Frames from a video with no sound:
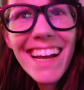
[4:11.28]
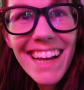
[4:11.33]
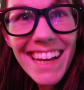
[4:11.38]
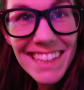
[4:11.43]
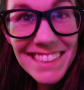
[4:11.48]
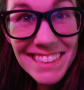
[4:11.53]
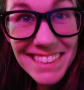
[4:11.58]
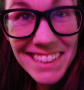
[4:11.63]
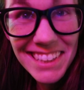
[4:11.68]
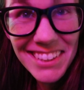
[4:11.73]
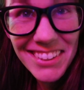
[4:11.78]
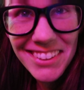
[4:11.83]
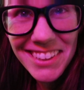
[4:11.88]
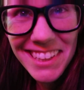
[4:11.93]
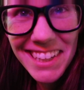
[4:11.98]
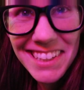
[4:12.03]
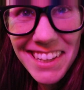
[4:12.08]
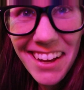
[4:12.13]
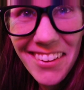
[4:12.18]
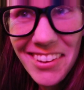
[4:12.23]
He's
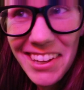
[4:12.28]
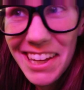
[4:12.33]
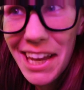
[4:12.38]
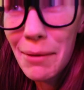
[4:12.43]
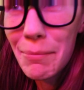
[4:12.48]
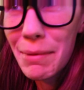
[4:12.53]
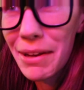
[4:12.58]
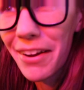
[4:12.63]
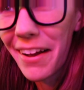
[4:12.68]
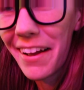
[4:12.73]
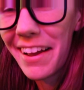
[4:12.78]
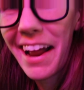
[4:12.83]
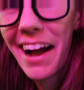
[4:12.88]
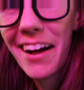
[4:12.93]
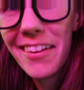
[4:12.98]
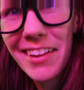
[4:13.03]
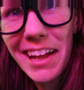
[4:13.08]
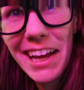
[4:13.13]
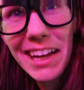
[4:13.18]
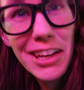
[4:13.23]
literally yelling at me right
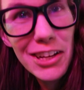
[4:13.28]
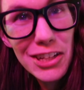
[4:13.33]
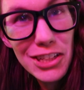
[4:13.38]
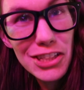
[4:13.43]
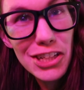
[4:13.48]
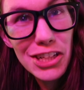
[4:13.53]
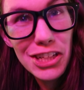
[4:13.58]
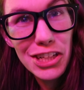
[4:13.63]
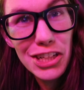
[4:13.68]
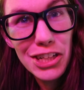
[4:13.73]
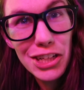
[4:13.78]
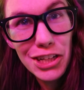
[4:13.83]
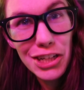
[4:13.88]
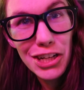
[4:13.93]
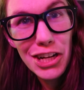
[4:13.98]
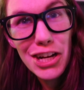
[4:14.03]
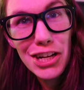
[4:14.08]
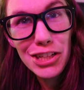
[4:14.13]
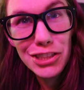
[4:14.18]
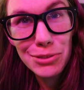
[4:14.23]
now, like,
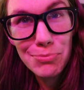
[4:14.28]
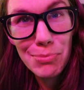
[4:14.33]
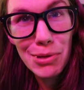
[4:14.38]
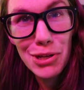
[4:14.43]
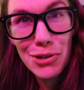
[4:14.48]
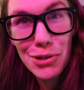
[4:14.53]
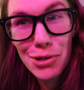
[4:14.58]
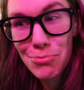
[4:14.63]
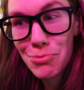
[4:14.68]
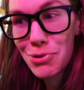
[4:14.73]
ask me or